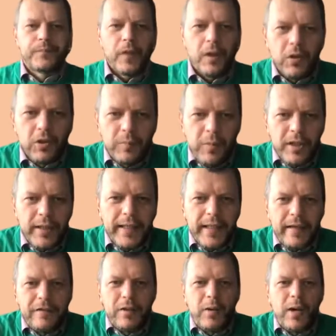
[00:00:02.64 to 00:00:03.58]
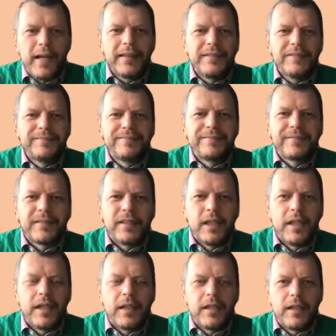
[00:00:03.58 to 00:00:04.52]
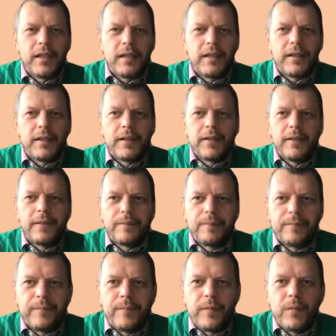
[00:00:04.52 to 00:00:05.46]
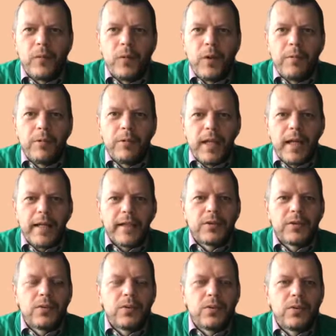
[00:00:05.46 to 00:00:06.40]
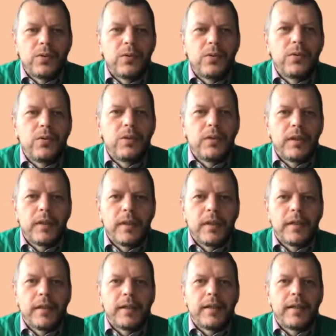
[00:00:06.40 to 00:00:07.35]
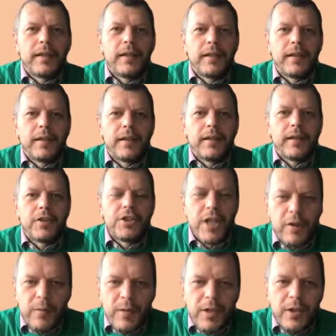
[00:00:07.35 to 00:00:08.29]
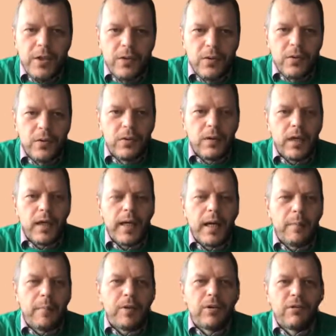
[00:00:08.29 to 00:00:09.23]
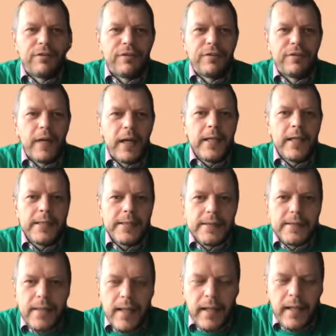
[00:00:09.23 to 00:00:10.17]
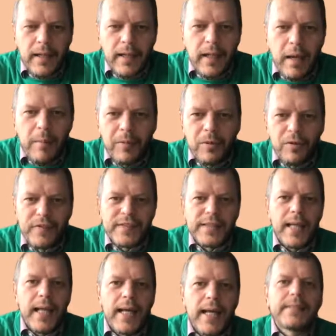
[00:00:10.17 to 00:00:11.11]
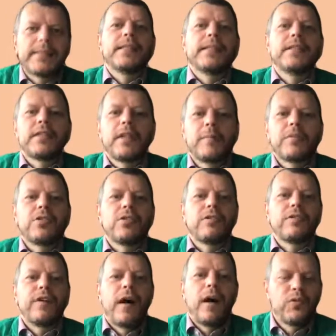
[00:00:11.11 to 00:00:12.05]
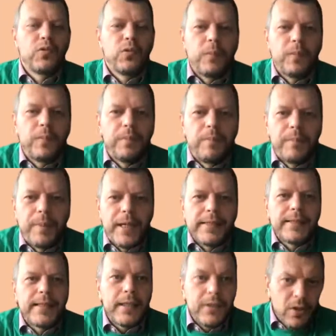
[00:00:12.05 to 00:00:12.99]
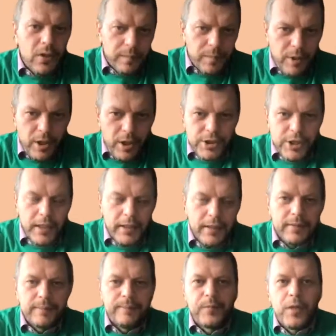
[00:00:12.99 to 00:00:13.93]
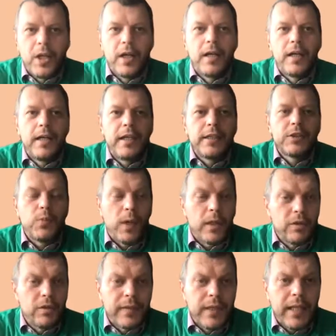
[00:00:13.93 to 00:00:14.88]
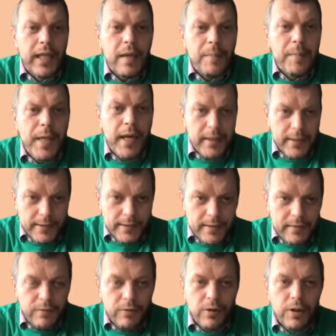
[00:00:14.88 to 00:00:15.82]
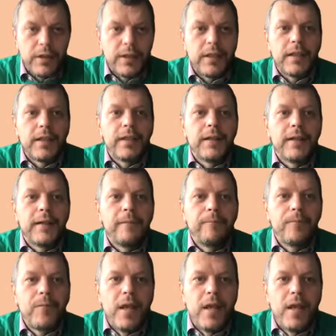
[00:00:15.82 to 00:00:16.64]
Good morning, everyone. We would like to share with you a couple of hints and a couple of slides in terms of how to present your project. It's one of the KPIs for the